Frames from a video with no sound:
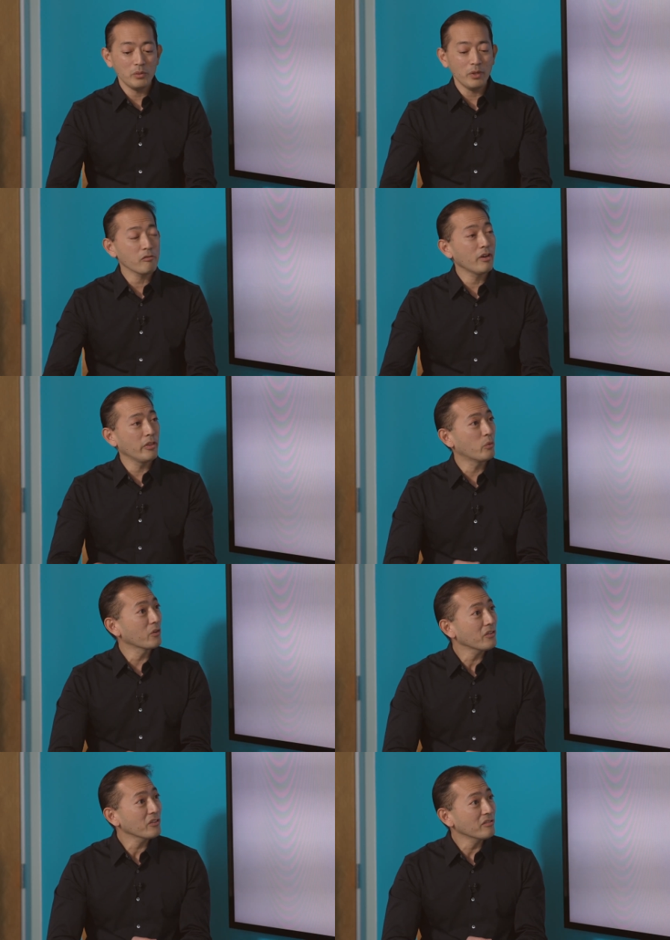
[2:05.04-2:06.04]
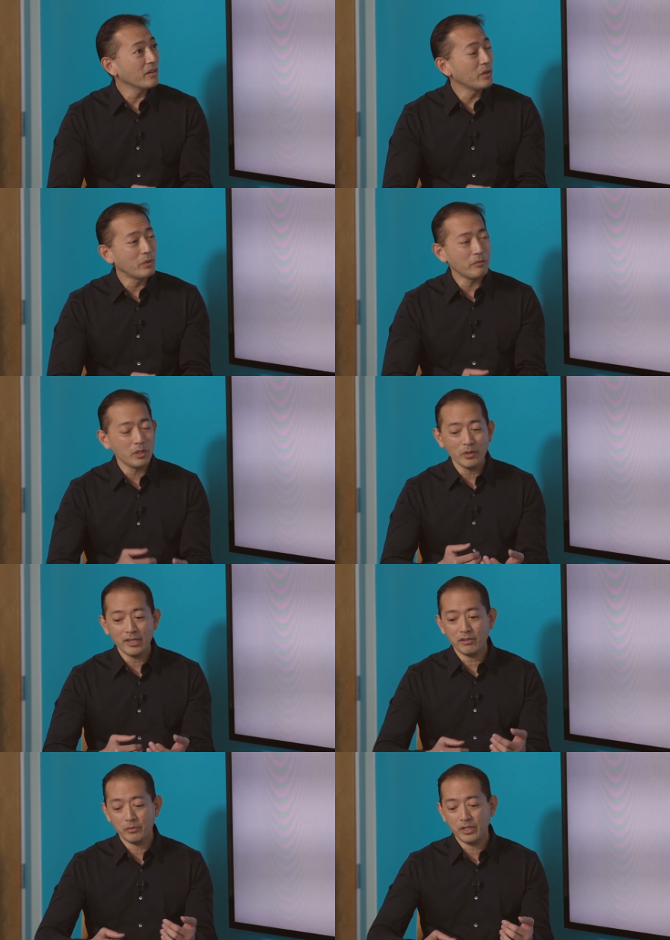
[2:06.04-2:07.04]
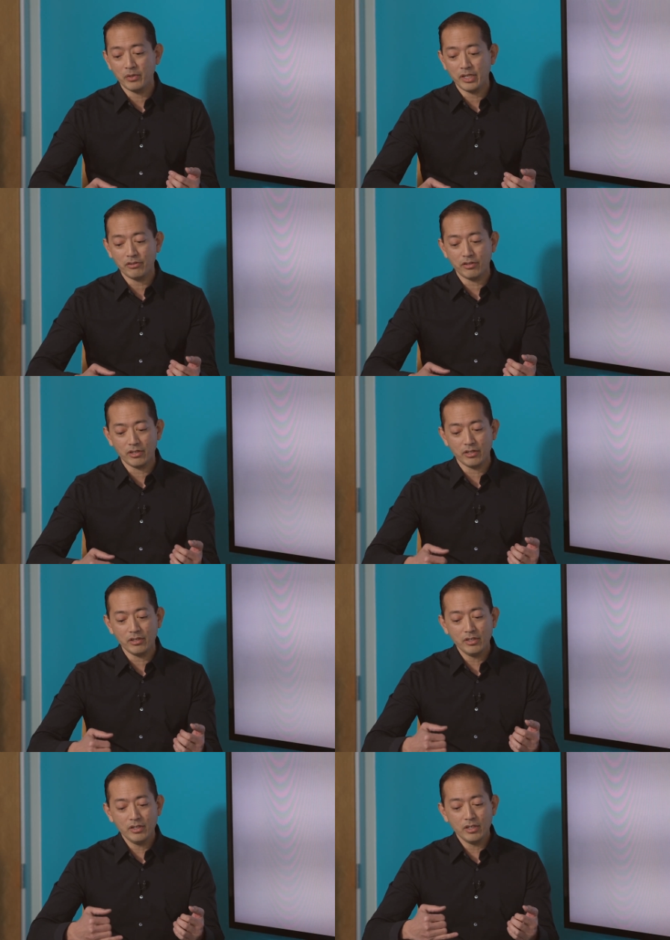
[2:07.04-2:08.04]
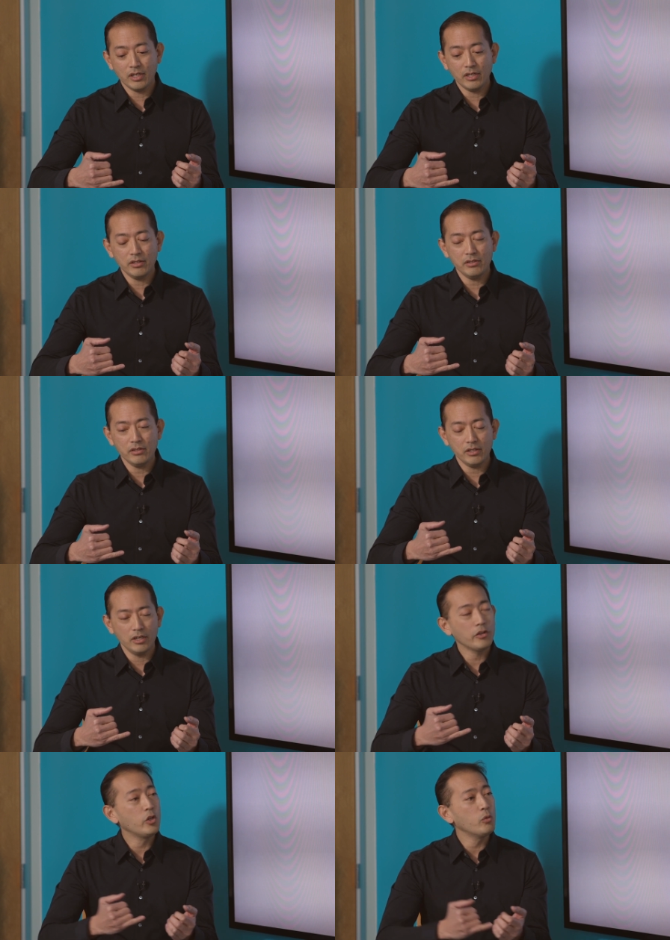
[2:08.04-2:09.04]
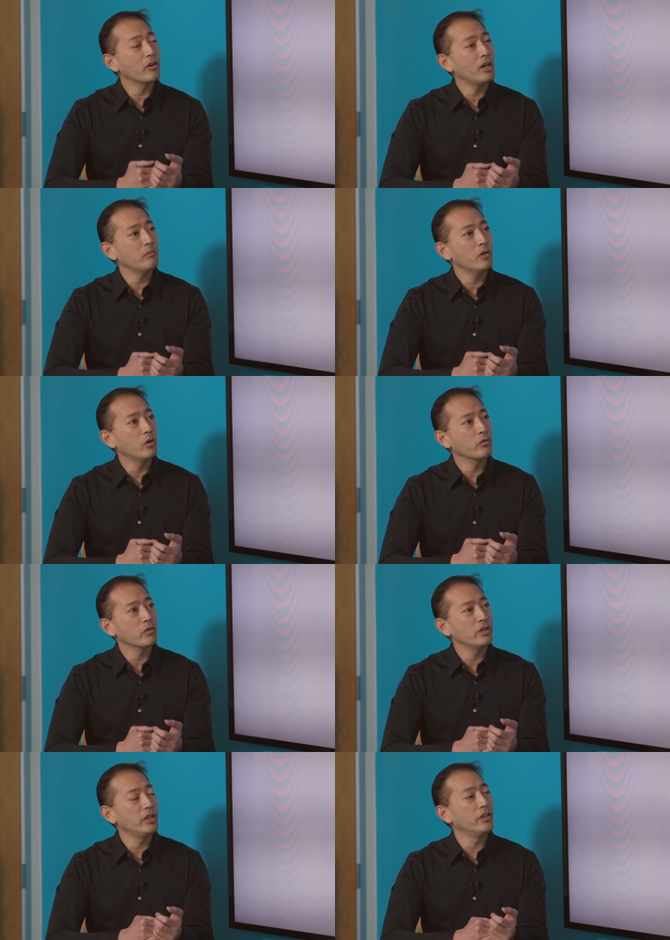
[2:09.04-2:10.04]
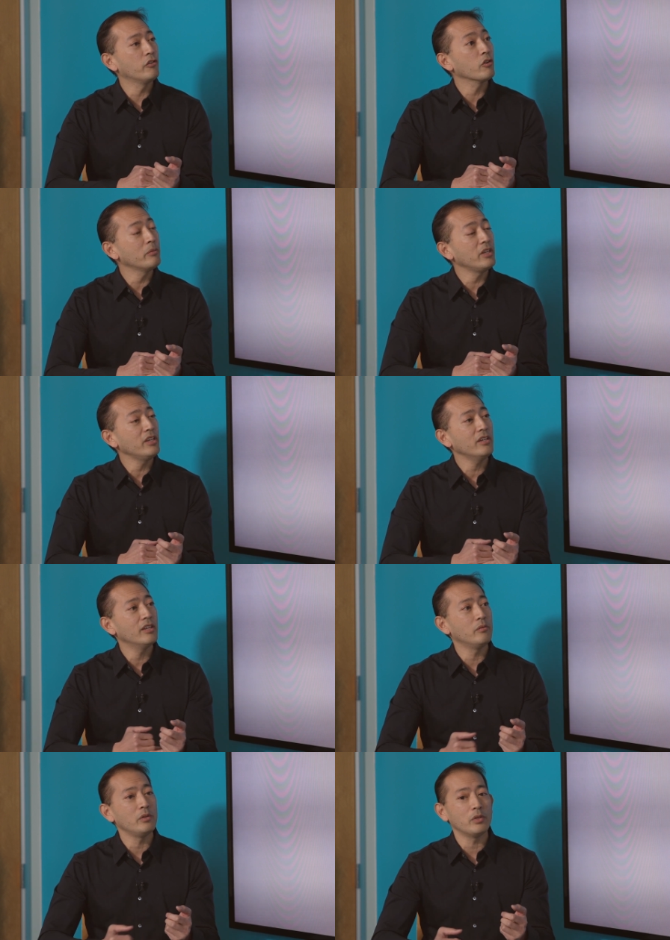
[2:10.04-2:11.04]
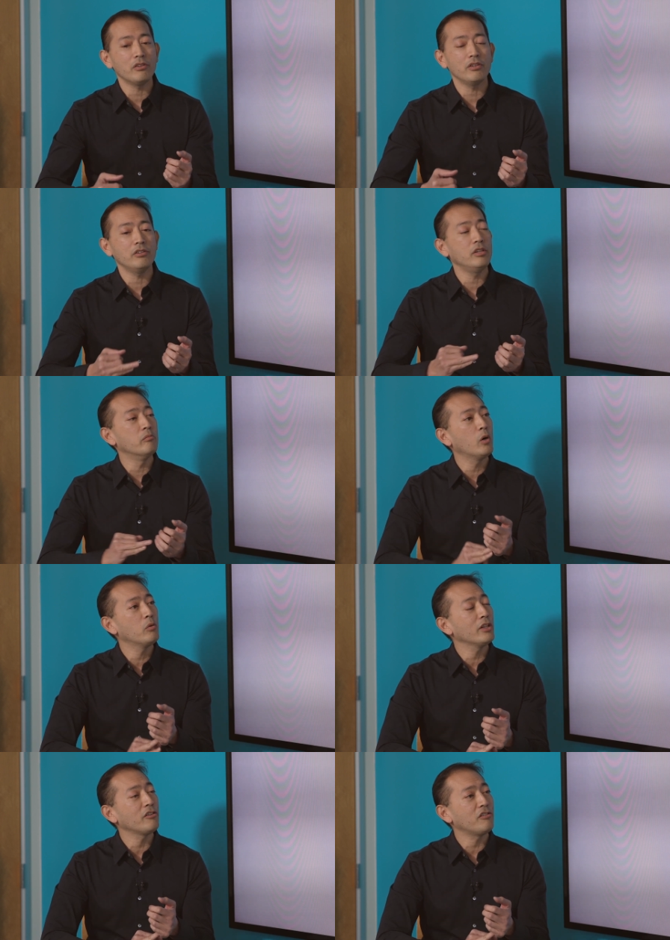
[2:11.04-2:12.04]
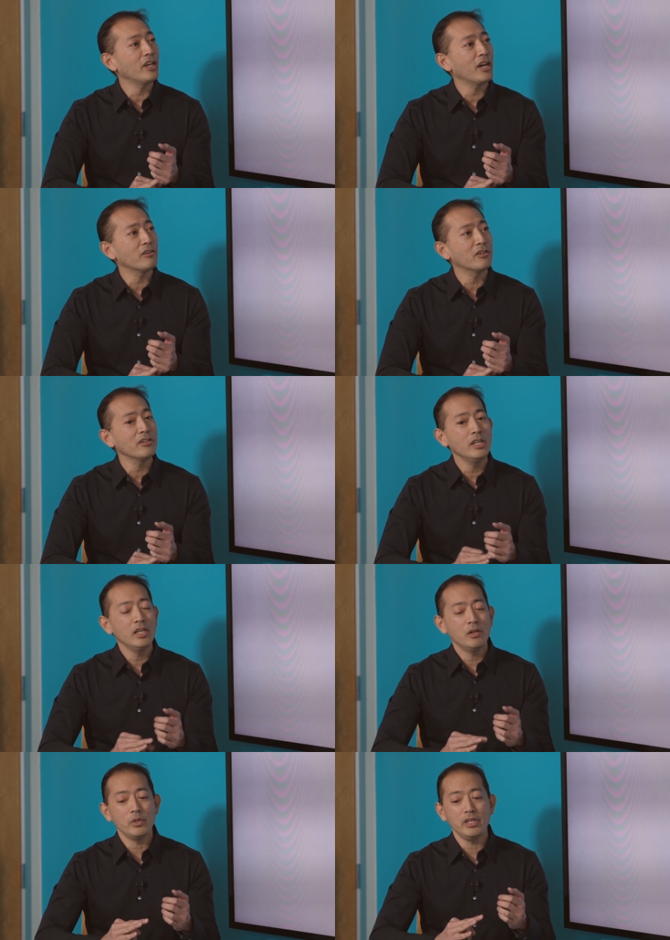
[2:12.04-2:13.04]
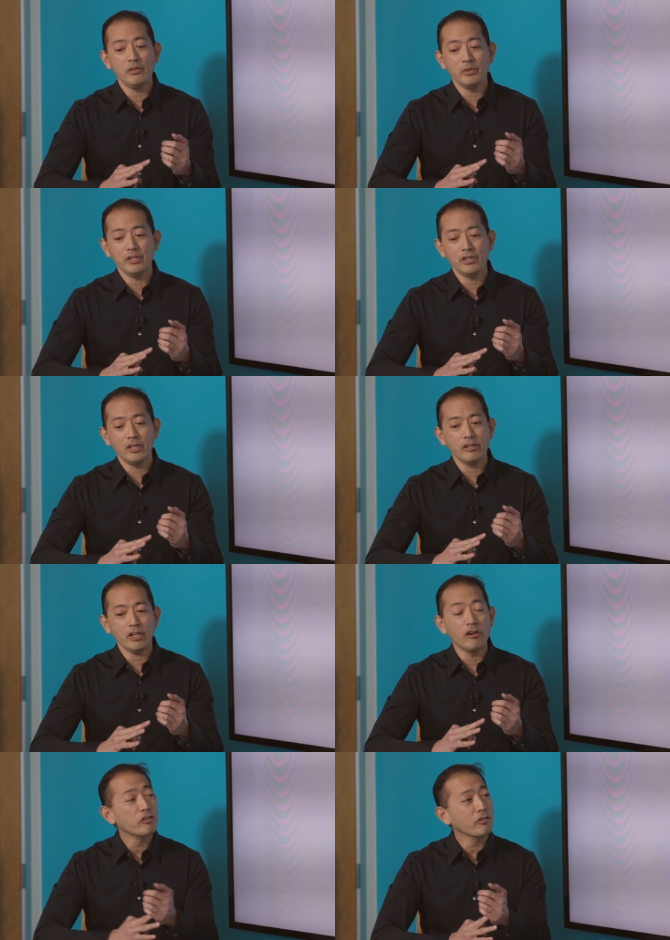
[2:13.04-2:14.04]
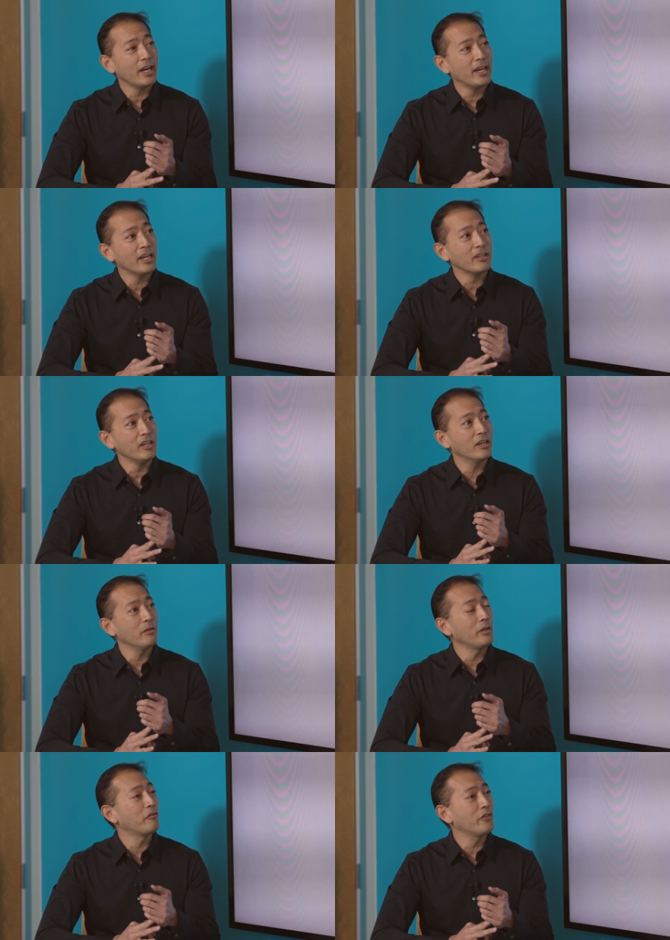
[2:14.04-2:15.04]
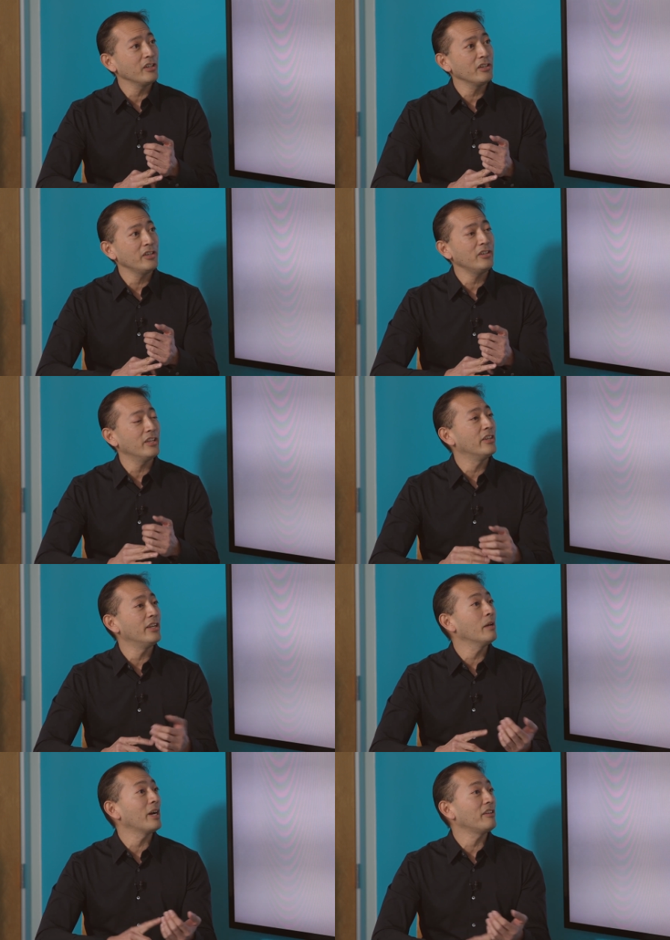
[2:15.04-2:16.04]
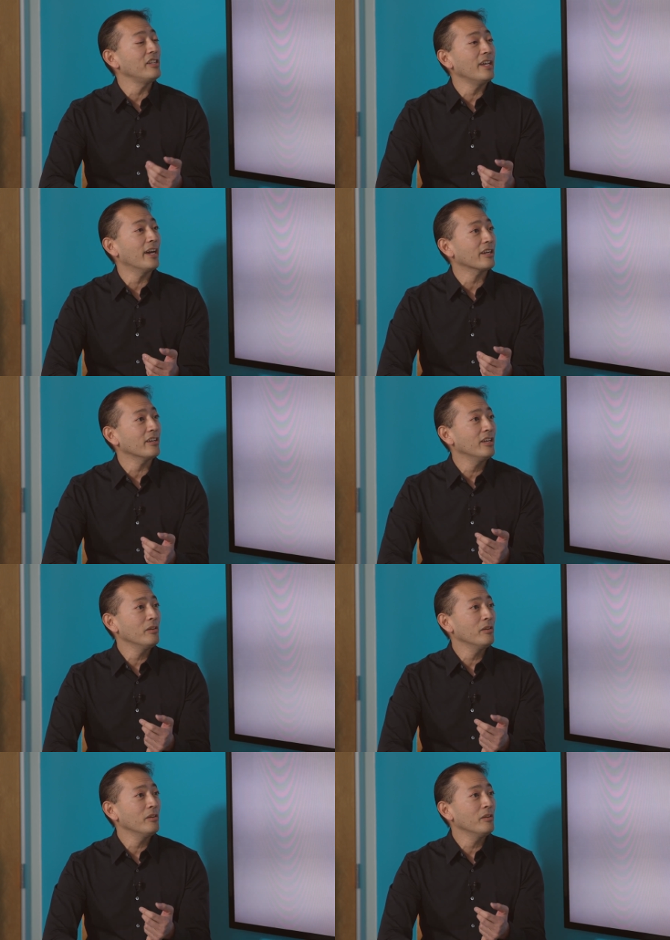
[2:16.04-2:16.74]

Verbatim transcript: we went around the world. Right? We, yeah. we, we, went we went to uh, uh, hubraum over in Germany, and then we went to T-Mobile in Seattle. We we did Ultra Hack uh, in Finland, and then MIT Hack